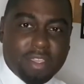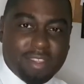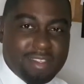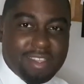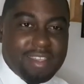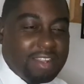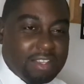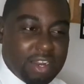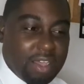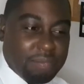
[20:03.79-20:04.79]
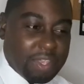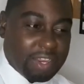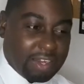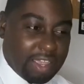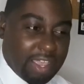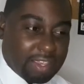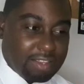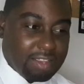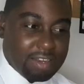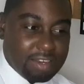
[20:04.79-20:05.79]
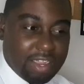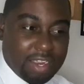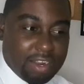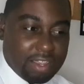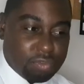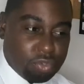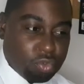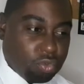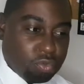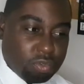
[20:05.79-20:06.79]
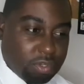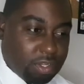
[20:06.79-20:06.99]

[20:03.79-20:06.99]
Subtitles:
Do you know what I mean? Like, 1992,